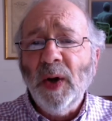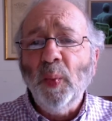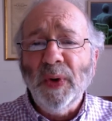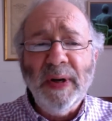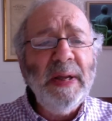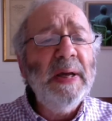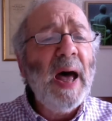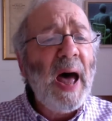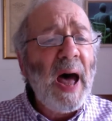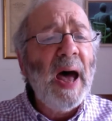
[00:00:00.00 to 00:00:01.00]
will near
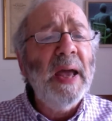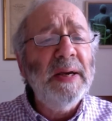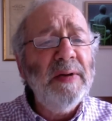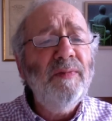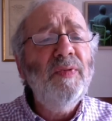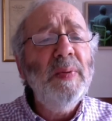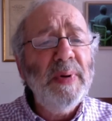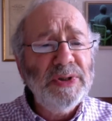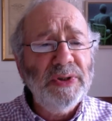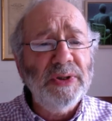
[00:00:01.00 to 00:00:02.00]
hide every
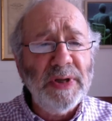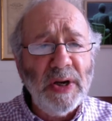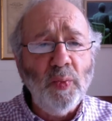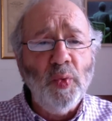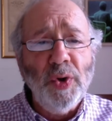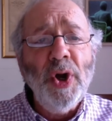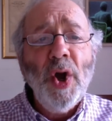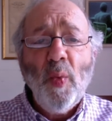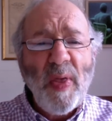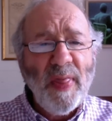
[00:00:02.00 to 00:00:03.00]
bit of the dead wood
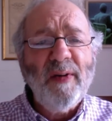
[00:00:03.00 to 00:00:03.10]
when